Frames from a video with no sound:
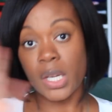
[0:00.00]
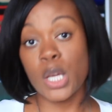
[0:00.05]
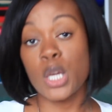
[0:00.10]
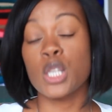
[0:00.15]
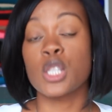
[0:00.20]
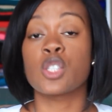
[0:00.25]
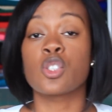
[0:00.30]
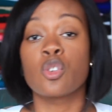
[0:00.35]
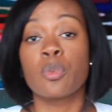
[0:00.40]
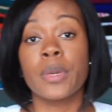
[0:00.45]

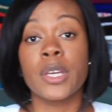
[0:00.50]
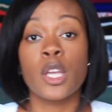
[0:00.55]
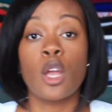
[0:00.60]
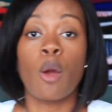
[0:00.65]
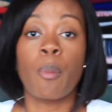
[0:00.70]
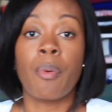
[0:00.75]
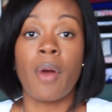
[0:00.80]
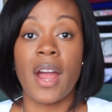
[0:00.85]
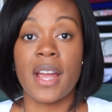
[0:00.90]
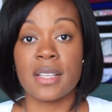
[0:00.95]
assuming
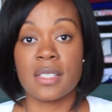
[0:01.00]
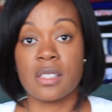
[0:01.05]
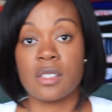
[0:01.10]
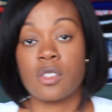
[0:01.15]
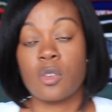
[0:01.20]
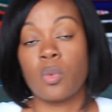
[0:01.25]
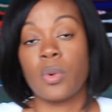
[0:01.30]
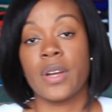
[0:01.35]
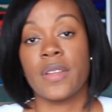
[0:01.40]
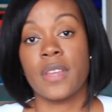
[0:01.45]
your prices
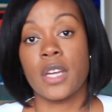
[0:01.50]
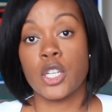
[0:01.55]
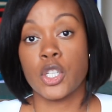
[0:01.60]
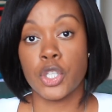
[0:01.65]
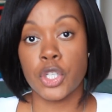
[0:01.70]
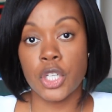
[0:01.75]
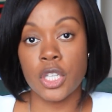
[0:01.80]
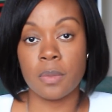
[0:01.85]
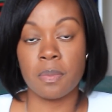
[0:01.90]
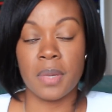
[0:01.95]
are where they
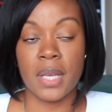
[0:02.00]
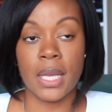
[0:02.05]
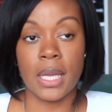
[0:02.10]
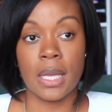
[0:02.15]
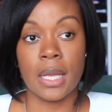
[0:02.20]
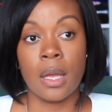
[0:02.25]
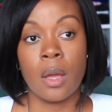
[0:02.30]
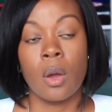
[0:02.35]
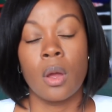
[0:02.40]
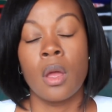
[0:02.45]
should
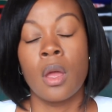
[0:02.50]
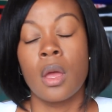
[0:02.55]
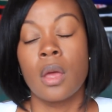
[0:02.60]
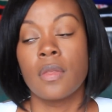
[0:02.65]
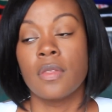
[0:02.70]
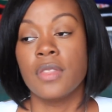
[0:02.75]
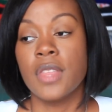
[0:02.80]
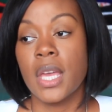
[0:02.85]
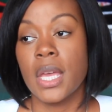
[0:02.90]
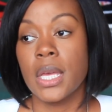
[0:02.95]
be,
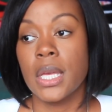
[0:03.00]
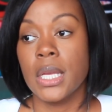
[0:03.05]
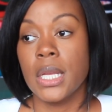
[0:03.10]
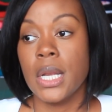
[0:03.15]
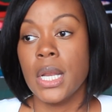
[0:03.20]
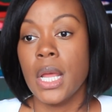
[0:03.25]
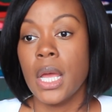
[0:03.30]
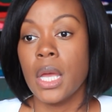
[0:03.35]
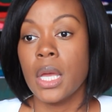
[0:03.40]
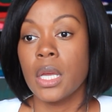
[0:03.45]

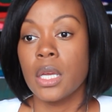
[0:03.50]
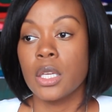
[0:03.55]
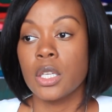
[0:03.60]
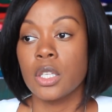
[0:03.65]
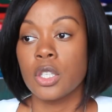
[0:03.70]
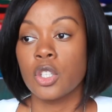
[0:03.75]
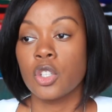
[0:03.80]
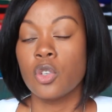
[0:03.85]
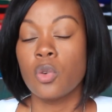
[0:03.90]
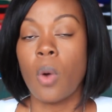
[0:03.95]
then
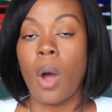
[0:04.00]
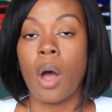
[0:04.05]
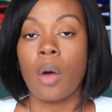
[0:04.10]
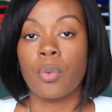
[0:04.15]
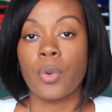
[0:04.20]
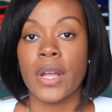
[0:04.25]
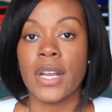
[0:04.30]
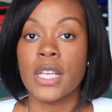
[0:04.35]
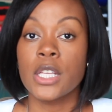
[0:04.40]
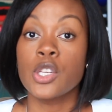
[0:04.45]
you
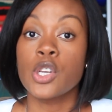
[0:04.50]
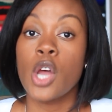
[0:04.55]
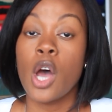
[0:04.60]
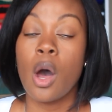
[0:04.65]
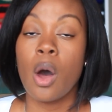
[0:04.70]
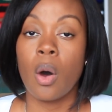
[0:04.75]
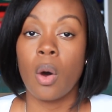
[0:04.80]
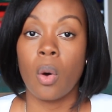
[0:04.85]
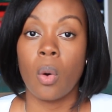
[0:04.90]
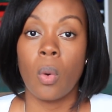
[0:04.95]
already
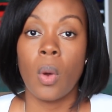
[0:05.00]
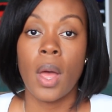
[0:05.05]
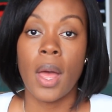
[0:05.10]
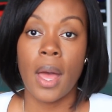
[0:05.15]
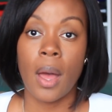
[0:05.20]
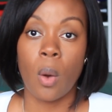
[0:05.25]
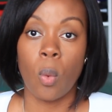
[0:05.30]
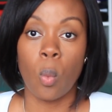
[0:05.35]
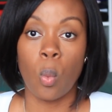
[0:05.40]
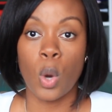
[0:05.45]
know
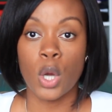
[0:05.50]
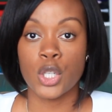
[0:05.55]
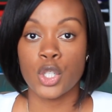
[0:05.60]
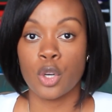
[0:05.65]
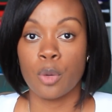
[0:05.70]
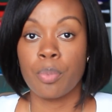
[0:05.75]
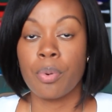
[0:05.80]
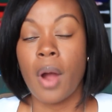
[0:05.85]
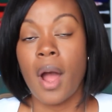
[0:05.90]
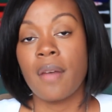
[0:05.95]
what
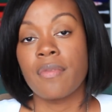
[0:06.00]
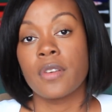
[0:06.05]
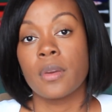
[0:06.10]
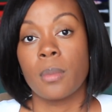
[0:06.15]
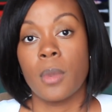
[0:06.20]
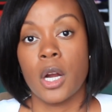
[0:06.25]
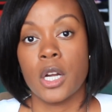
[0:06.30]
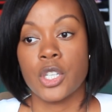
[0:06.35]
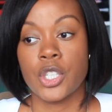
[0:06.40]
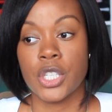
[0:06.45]
your profit
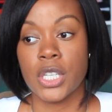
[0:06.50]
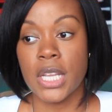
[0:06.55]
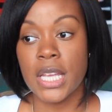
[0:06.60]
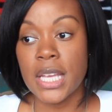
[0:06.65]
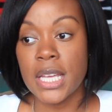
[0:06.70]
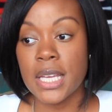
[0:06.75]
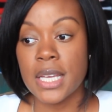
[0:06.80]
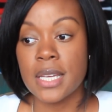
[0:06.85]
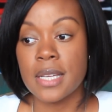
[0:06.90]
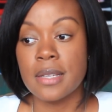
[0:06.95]
margin
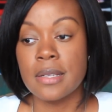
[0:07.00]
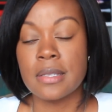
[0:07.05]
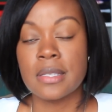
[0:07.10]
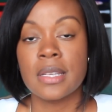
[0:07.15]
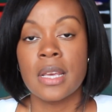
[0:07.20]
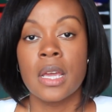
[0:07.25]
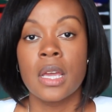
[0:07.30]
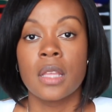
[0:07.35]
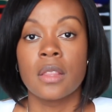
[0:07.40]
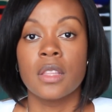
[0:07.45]

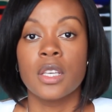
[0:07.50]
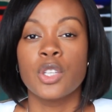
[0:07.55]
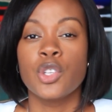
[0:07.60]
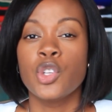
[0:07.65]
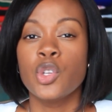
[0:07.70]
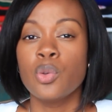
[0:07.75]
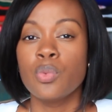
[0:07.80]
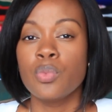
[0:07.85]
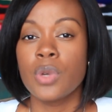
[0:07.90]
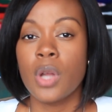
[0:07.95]
is, then
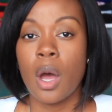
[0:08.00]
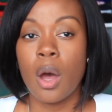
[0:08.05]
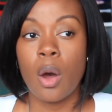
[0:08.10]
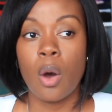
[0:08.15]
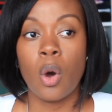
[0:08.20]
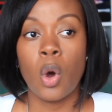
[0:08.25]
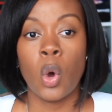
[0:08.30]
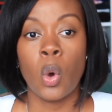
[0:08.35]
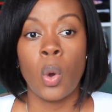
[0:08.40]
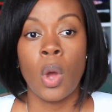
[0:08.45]
you
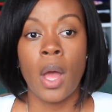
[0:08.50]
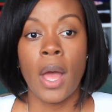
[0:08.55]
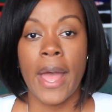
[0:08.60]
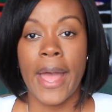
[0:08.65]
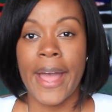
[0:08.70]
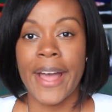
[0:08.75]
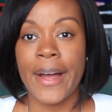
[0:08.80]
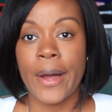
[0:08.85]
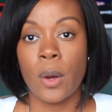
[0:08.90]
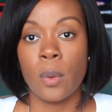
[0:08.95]
know
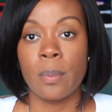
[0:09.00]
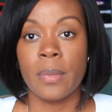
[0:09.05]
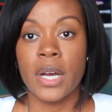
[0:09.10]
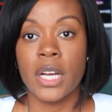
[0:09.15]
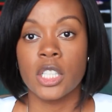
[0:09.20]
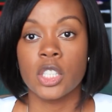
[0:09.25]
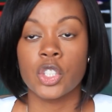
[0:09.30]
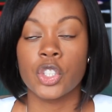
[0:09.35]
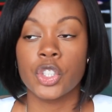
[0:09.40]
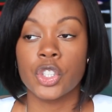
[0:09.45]
how
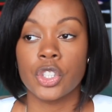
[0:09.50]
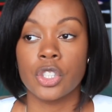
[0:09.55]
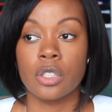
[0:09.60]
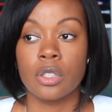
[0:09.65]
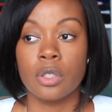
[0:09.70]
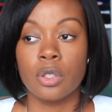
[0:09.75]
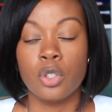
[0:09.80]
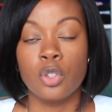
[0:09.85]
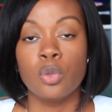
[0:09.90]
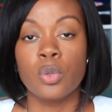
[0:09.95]
much
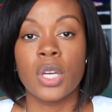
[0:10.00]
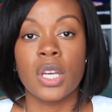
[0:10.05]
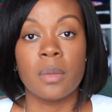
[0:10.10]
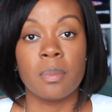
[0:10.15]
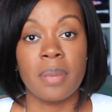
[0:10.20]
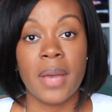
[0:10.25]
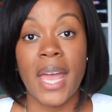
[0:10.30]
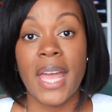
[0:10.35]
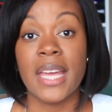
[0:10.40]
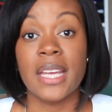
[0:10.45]
you can
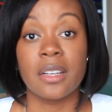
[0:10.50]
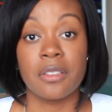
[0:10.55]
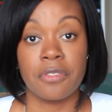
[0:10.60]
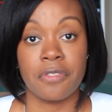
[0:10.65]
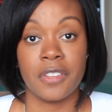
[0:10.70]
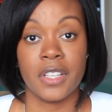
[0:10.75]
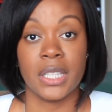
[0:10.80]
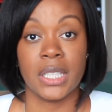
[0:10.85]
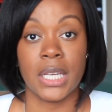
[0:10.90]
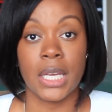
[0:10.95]
pay an
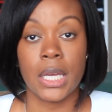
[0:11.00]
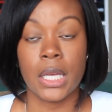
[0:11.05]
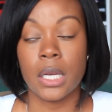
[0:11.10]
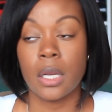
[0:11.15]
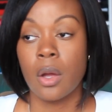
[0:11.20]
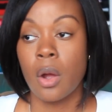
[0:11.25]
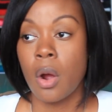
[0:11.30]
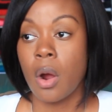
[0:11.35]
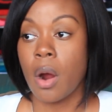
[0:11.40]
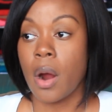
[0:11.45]
affiliate
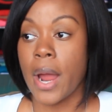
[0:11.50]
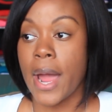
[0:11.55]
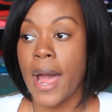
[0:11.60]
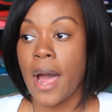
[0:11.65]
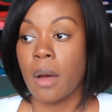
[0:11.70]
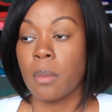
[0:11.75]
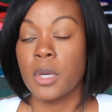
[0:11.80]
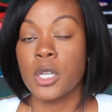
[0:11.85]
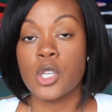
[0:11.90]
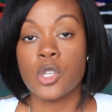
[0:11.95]
or
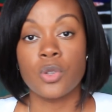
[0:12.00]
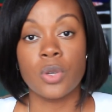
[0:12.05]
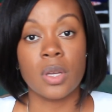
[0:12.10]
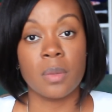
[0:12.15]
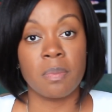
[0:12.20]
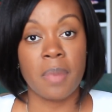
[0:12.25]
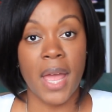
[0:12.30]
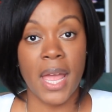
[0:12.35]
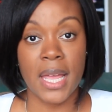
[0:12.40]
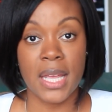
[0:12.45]
how much you
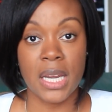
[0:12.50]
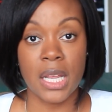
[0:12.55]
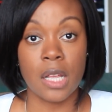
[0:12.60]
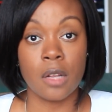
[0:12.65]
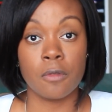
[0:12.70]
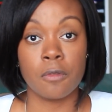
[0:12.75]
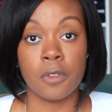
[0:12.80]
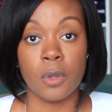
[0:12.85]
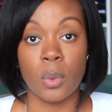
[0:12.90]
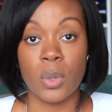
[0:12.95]
can pay an
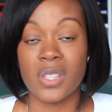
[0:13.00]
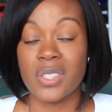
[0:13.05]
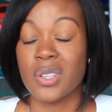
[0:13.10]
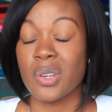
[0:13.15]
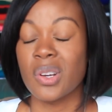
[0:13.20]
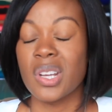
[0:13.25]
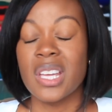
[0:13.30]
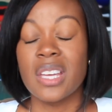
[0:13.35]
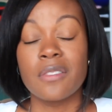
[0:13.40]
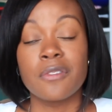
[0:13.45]

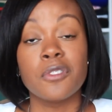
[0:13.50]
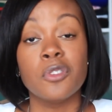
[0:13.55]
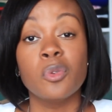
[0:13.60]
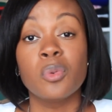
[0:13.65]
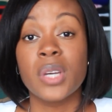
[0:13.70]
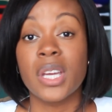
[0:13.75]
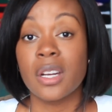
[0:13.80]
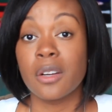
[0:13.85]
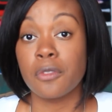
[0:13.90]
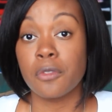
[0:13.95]
influencer if you
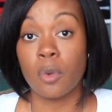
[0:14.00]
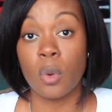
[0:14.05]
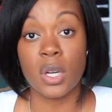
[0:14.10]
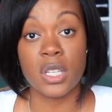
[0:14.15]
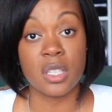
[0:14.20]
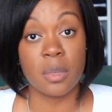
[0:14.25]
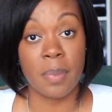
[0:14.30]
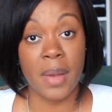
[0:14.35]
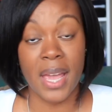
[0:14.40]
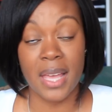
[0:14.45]
can afford
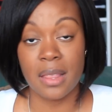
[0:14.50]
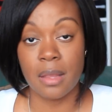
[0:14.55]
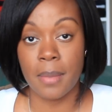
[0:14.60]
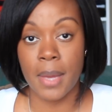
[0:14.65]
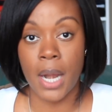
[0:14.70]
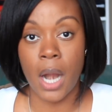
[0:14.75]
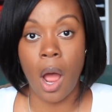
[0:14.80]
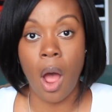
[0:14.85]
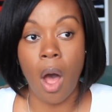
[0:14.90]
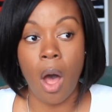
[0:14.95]
to pay them
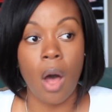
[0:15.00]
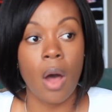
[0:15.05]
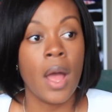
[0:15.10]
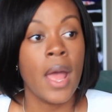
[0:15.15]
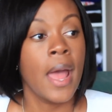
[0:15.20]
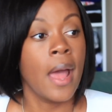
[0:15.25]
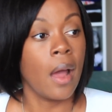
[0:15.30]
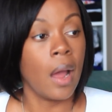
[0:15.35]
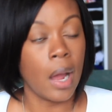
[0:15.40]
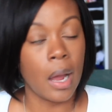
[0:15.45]
at all,
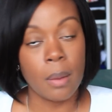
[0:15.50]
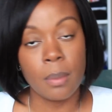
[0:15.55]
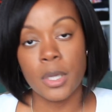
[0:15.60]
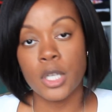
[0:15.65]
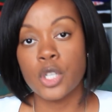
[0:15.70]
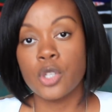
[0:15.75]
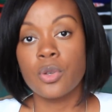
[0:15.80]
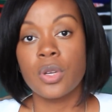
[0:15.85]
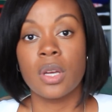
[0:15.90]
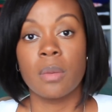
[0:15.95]
how
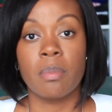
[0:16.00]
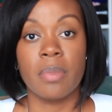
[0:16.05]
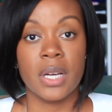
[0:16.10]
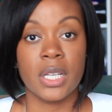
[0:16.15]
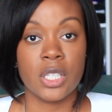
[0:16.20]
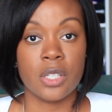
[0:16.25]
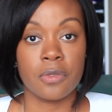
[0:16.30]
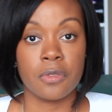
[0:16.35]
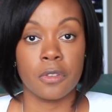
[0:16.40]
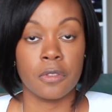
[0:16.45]
much you can
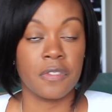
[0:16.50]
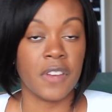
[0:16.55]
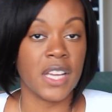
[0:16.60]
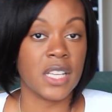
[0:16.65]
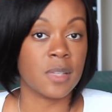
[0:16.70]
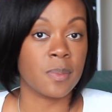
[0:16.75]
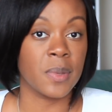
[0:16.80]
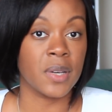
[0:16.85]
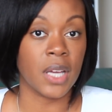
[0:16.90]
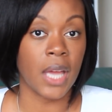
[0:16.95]
budget for
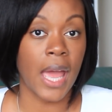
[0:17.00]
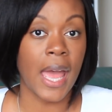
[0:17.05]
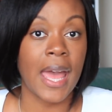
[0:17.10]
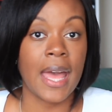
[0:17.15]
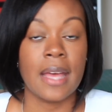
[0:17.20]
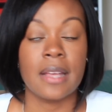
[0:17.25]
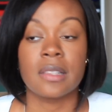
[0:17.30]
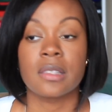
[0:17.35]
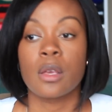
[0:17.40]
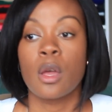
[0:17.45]
Facebook
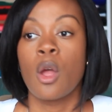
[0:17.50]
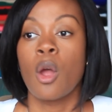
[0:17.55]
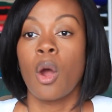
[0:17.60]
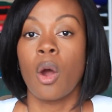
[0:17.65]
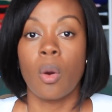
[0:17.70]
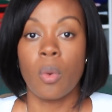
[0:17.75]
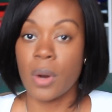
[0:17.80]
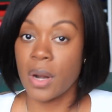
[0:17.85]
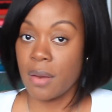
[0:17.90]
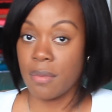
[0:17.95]
ads
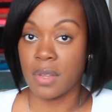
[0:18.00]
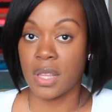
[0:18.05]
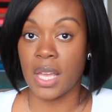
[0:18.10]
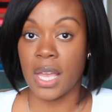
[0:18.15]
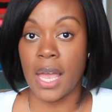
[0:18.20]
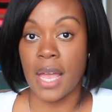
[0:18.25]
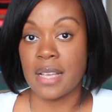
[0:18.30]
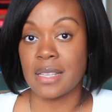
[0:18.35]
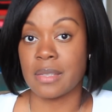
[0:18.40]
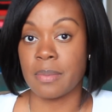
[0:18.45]
or whatever the
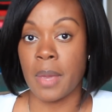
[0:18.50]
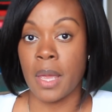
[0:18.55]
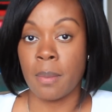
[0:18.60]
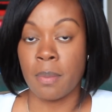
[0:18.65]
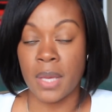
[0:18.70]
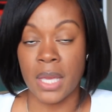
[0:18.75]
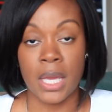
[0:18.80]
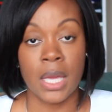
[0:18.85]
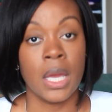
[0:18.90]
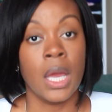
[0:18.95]
case may
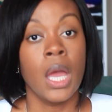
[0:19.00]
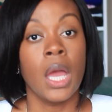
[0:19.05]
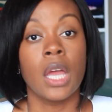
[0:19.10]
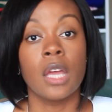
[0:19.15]
be.